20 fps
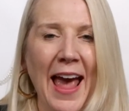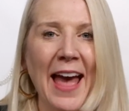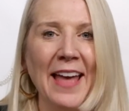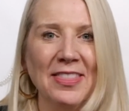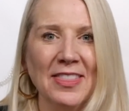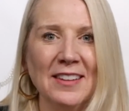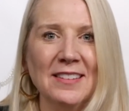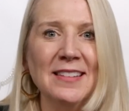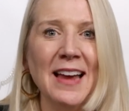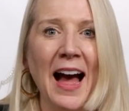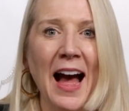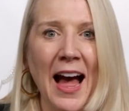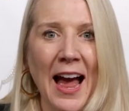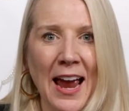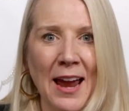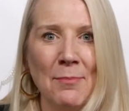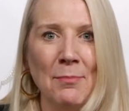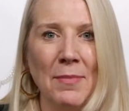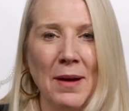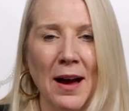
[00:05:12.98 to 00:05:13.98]
at the
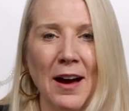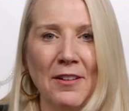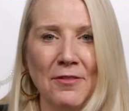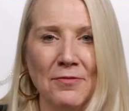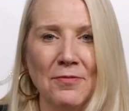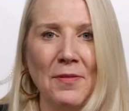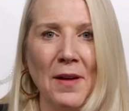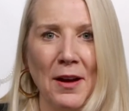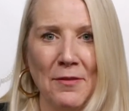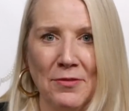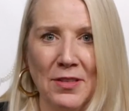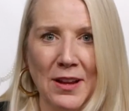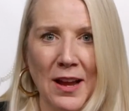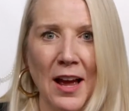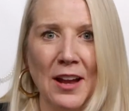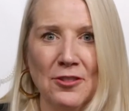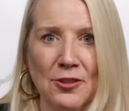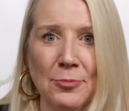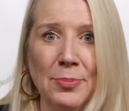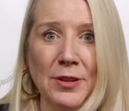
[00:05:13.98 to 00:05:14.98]
time of the
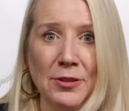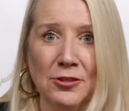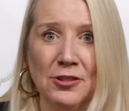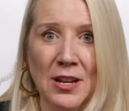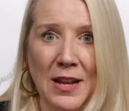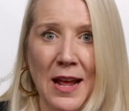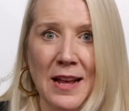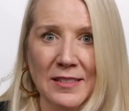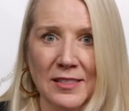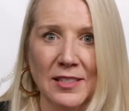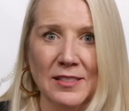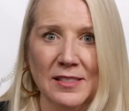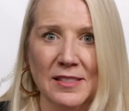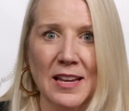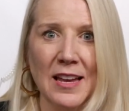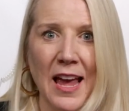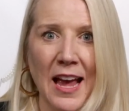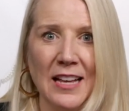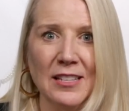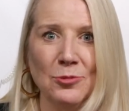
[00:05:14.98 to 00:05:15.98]
contribution, as is
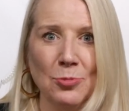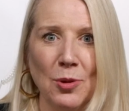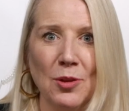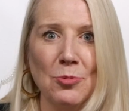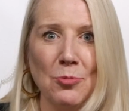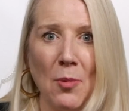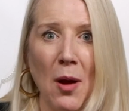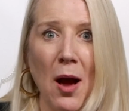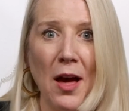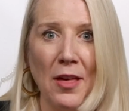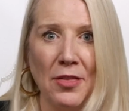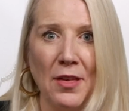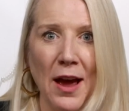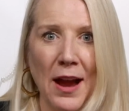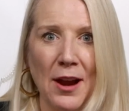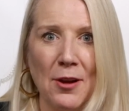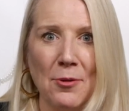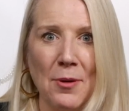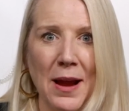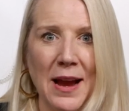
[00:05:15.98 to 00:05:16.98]
the case with Roth
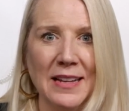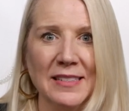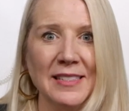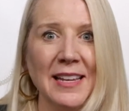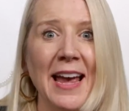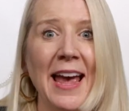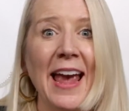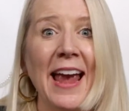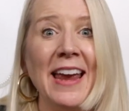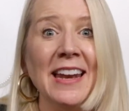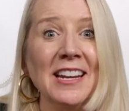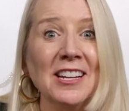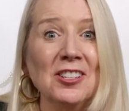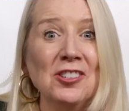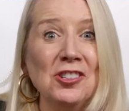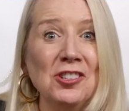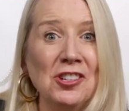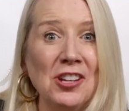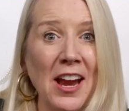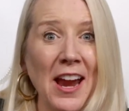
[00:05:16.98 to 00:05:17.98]
IRAs, in
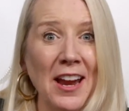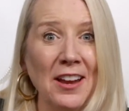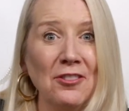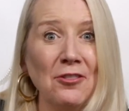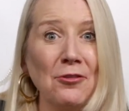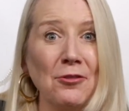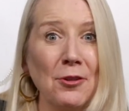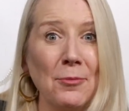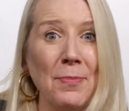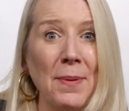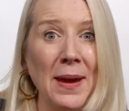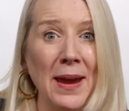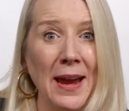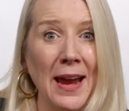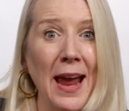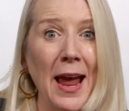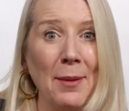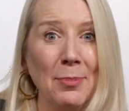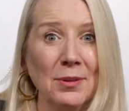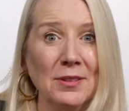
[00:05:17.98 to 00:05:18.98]
exchange for
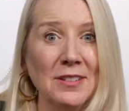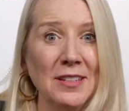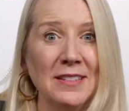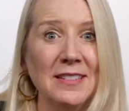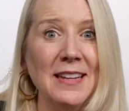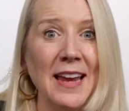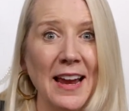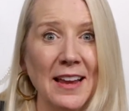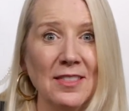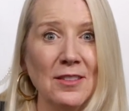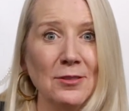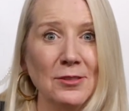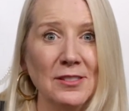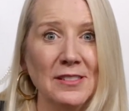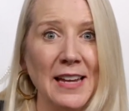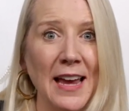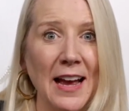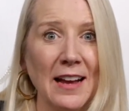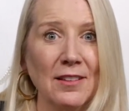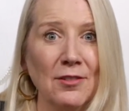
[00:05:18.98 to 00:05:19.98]
being able to take those
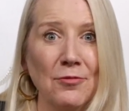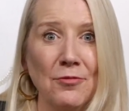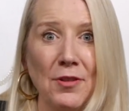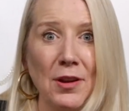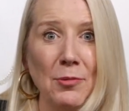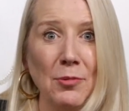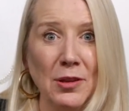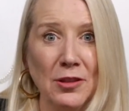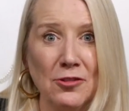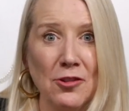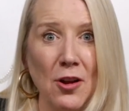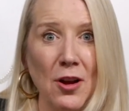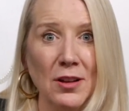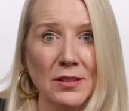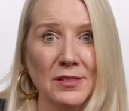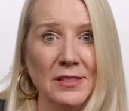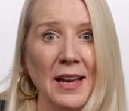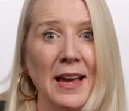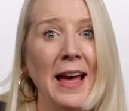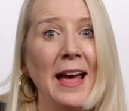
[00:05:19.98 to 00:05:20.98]
tax-free
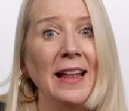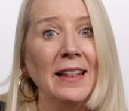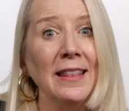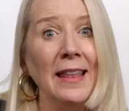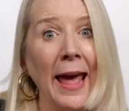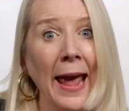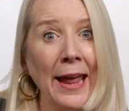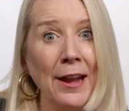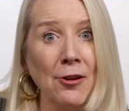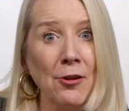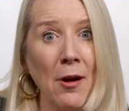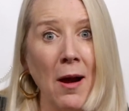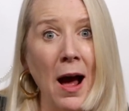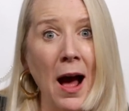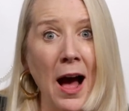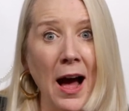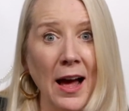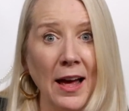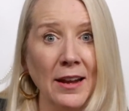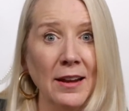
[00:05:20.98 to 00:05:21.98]
withdrawals later
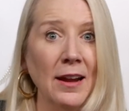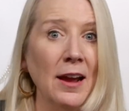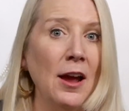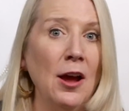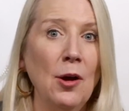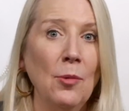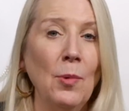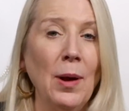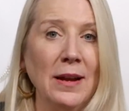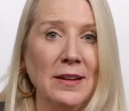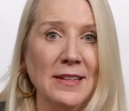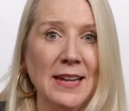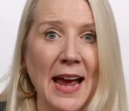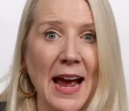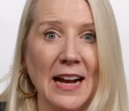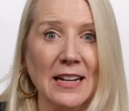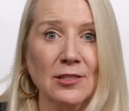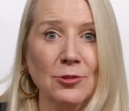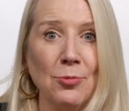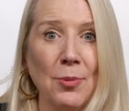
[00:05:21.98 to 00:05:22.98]
on when
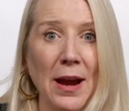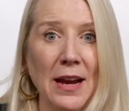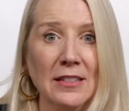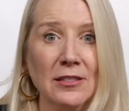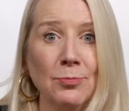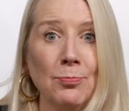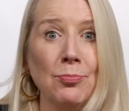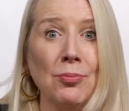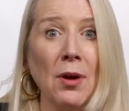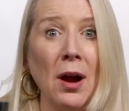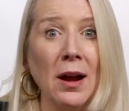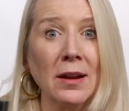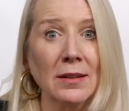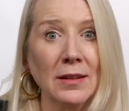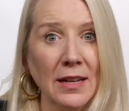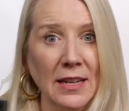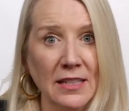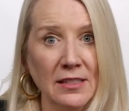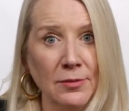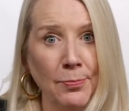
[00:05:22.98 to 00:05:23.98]
tax rates,
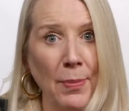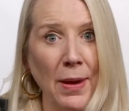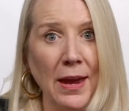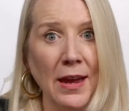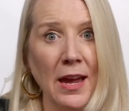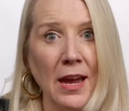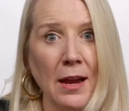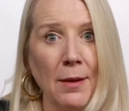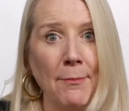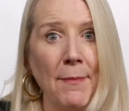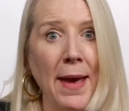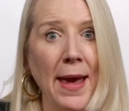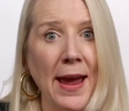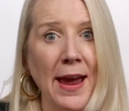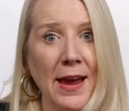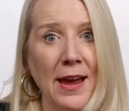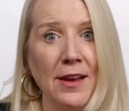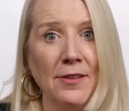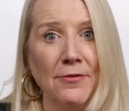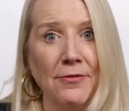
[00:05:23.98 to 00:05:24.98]
broadly speaking,
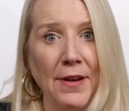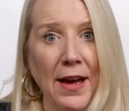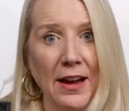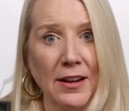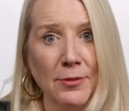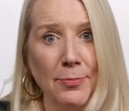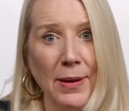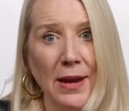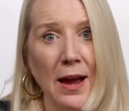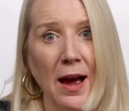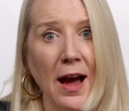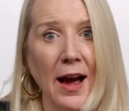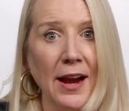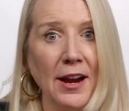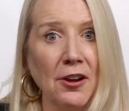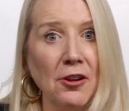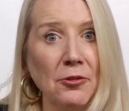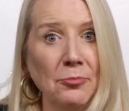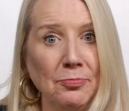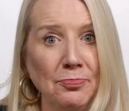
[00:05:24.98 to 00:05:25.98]
may in fact be
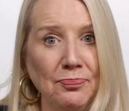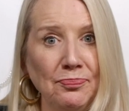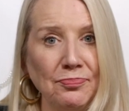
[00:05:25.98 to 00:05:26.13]
higher.